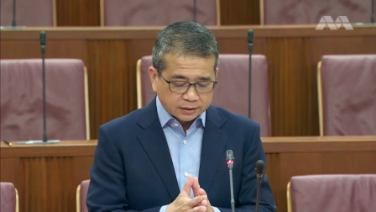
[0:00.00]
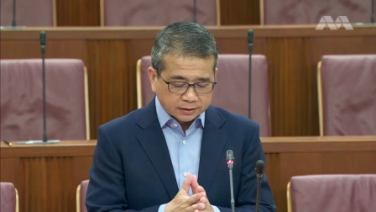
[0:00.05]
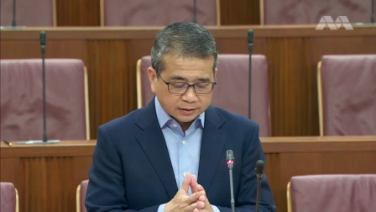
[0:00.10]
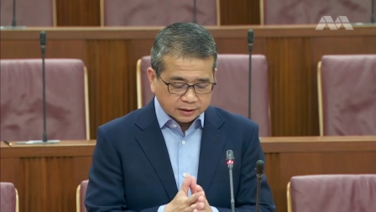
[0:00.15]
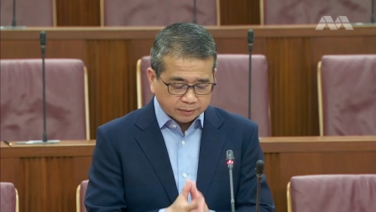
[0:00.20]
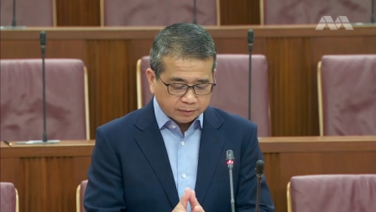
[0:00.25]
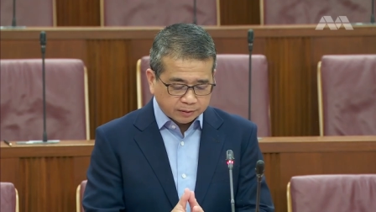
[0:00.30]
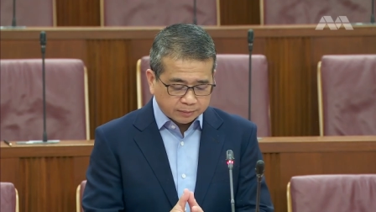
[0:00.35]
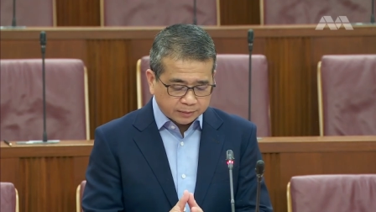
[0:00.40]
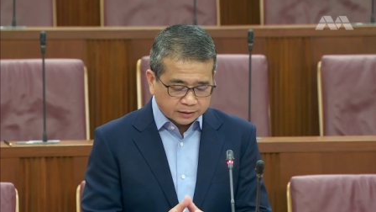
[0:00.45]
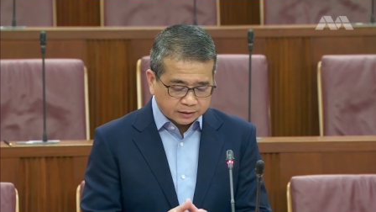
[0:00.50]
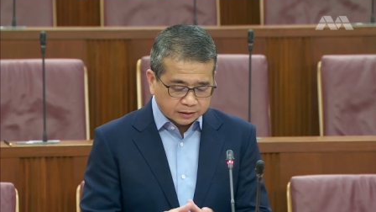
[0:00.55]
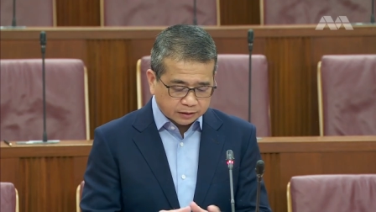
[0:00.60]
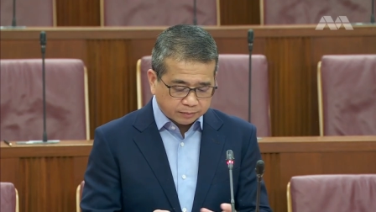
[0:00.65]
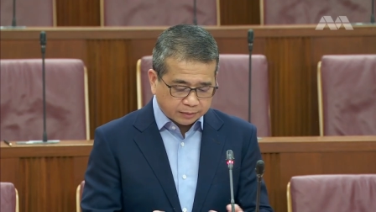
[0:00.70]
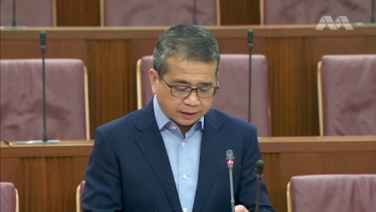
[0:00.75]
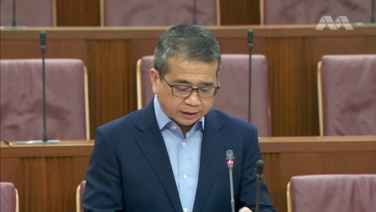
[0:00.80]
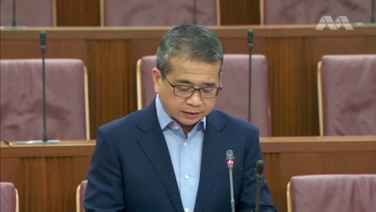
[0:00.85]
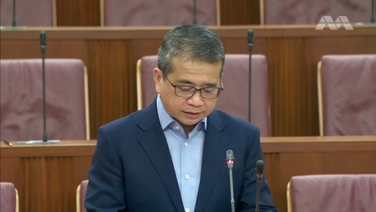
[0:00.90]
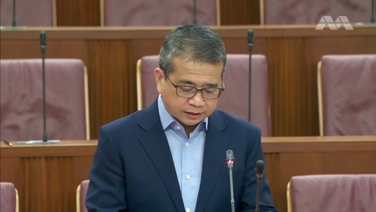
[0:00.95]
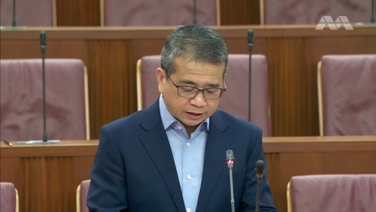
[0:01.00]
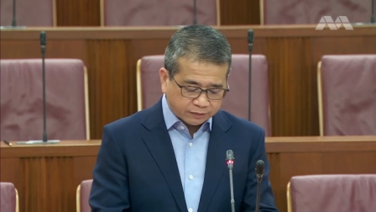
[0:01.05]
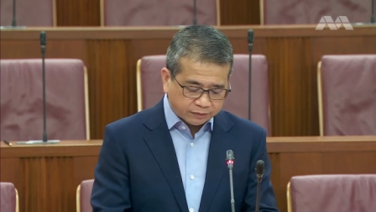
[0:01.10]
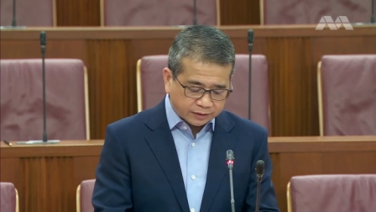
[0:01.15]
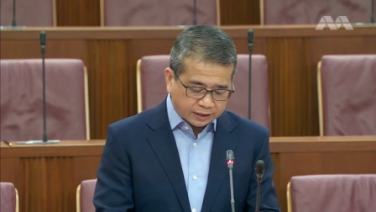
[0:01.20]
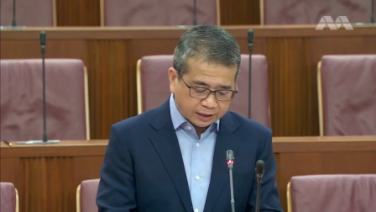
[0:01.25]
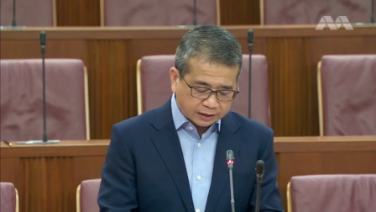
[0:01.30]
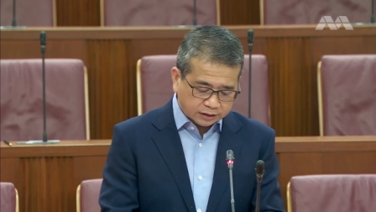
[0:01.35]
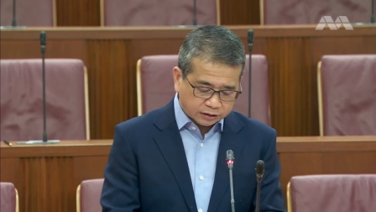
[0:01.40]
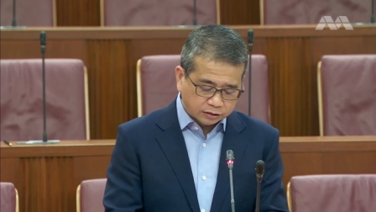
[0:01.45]
supplemented by
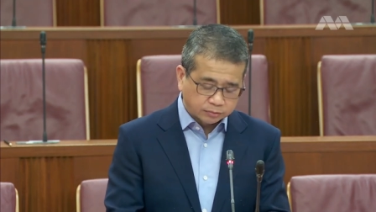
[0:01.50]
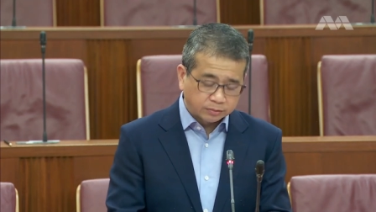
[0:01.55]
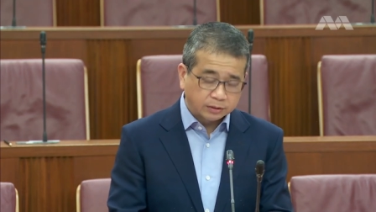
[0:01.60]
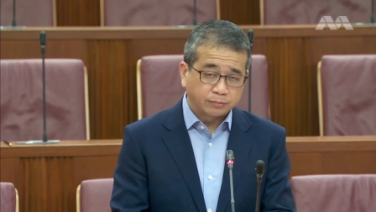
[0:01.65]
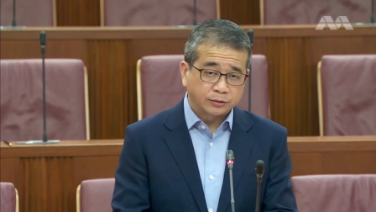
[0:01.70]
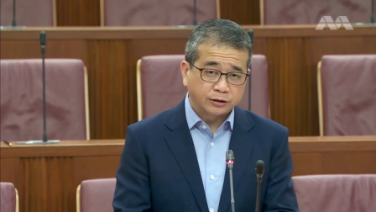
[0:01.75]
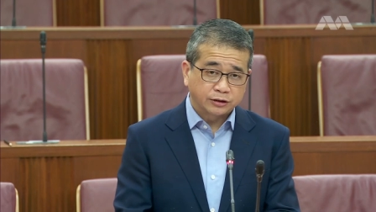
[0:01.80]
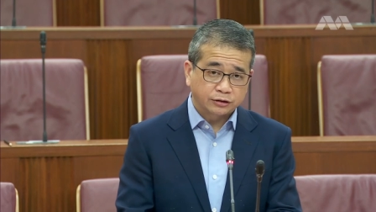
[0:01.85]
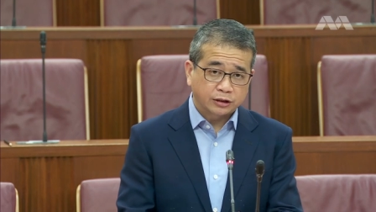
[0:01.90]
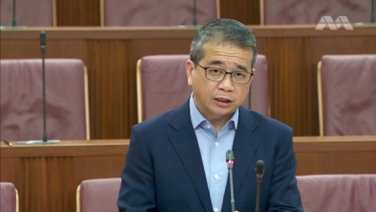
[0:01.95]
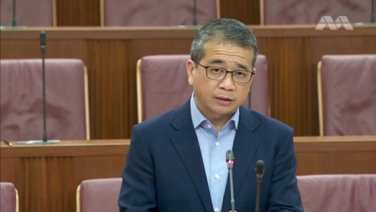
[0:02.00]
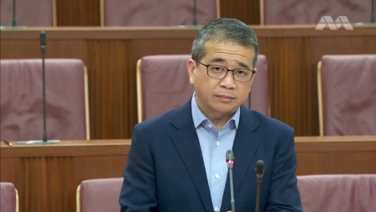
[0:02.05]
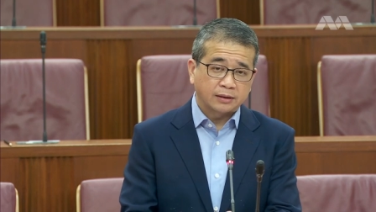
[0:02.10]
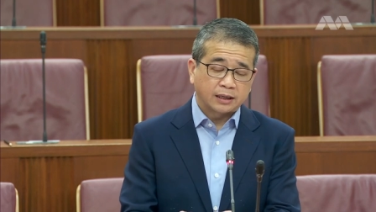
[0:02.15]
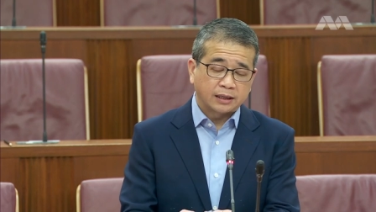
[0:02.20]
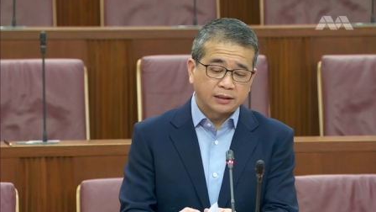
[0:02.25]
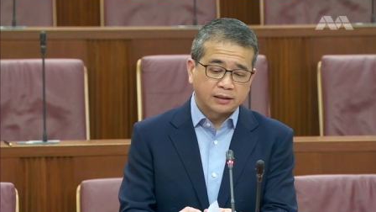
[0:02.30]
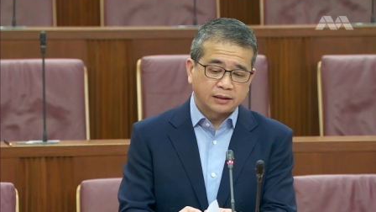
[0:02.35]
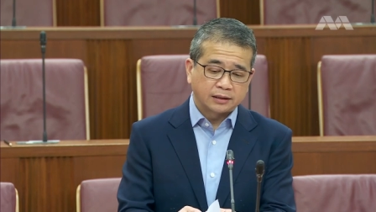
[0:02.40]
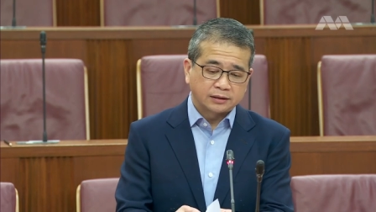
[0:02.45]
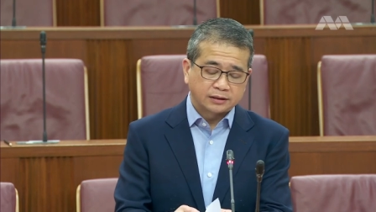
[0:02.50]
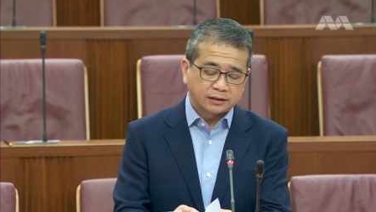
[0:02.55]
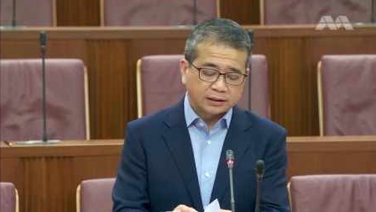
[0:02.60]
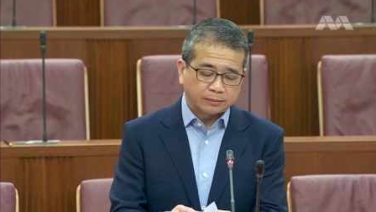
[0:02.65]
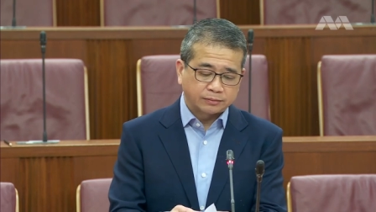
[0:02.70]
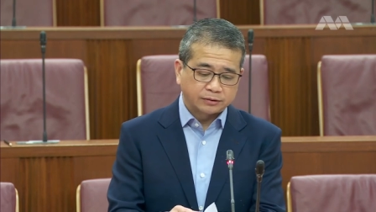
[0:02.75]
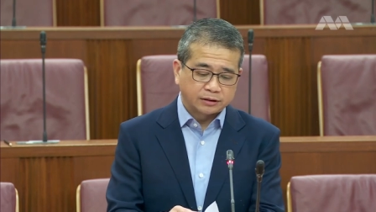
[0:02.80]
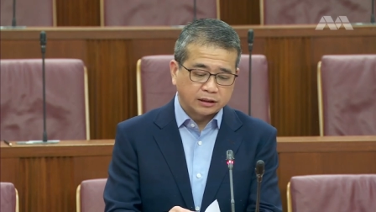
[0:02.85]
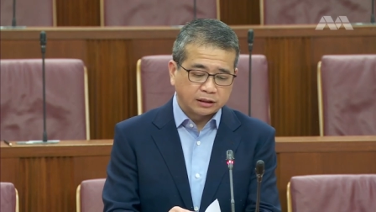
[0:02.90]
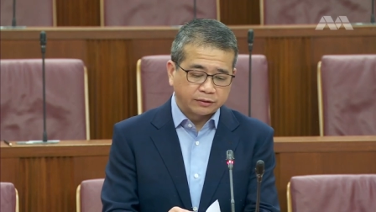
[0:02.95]
safeguards to be prescribed under
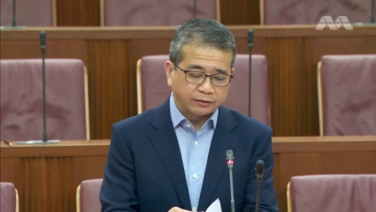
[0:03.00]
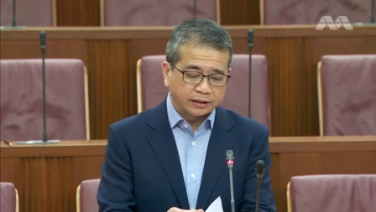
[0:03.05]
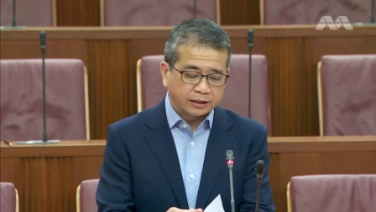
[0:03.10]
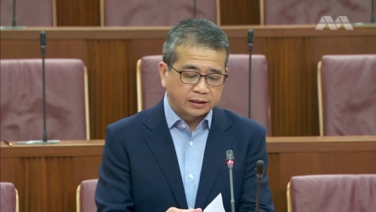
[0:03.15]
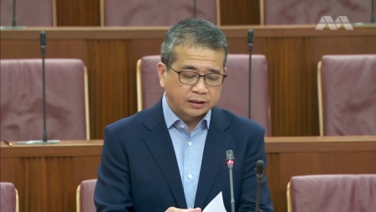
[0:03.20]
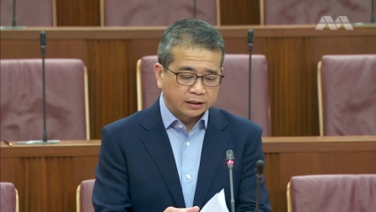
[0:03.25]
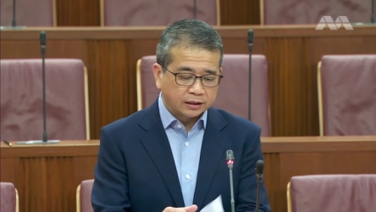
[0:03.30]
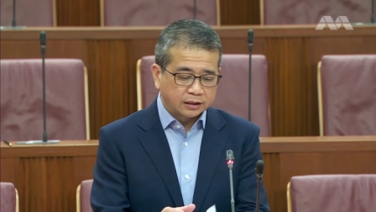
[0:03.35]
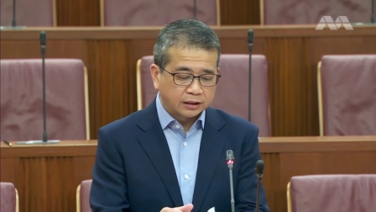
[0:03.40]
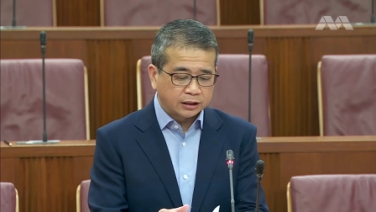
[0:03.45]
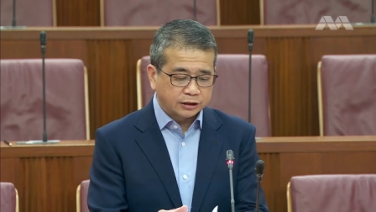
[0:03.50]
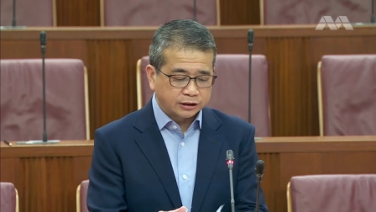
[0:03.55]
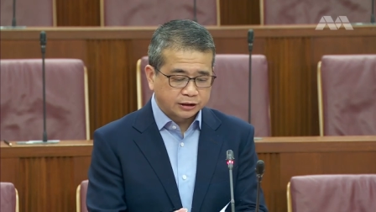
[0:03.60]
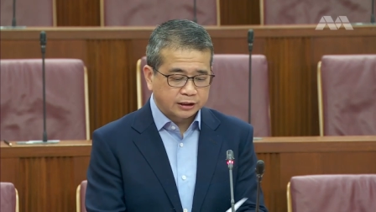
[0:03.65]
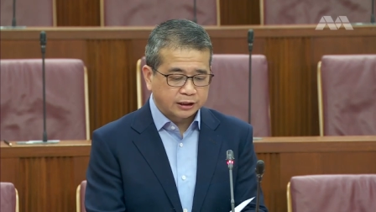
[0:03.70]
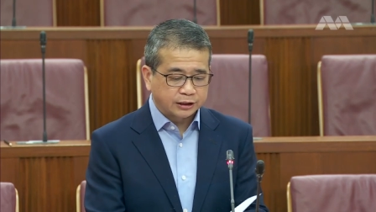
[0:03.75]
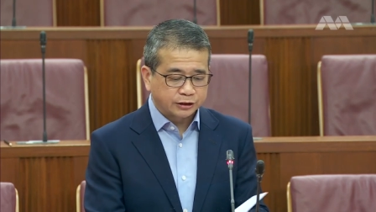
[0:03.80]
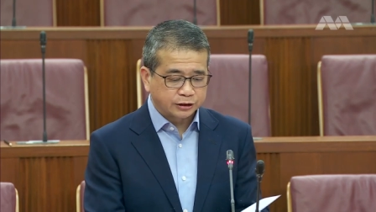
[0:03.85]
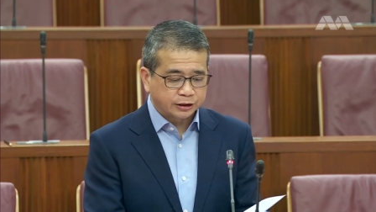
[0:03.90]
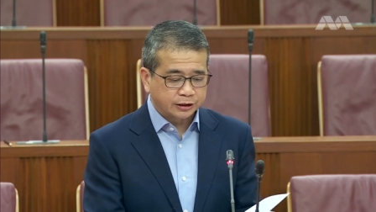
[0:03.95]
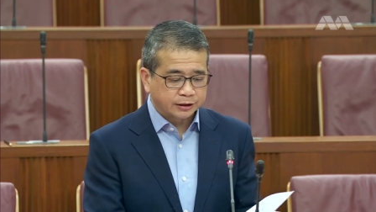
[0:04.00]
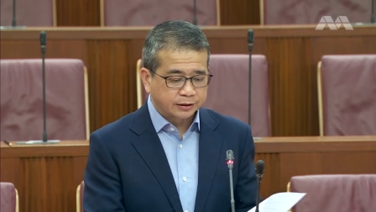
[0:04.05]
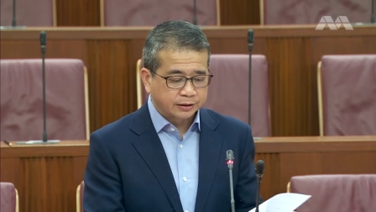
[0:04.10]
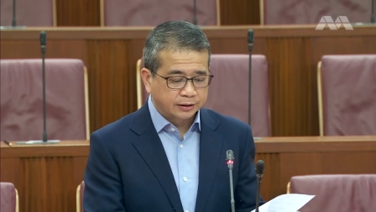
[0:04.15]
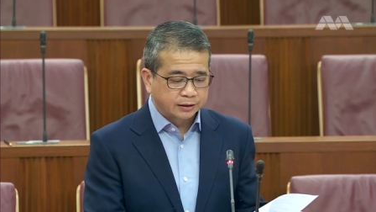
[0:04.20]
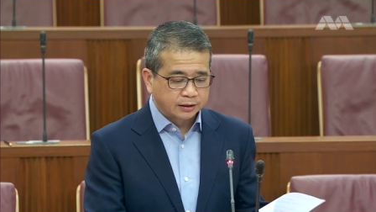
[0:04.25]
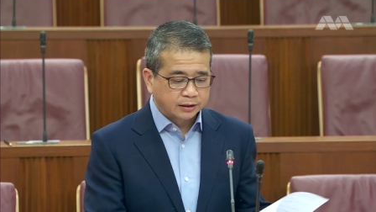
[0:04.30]
subsidiary legislation.